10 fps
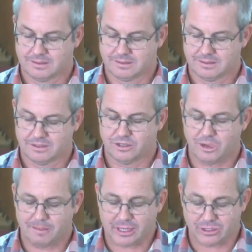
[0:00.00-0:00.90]
Not
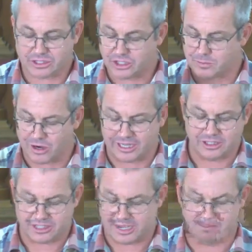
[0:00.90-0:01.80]
because he's my
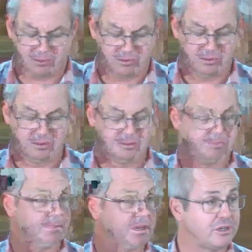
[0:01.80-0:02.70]
example,
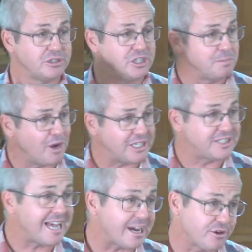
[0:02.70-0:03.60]
but because he's my
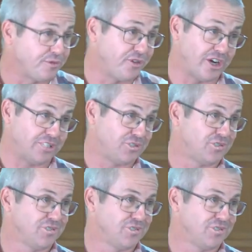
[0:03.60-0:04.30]
sacrifice.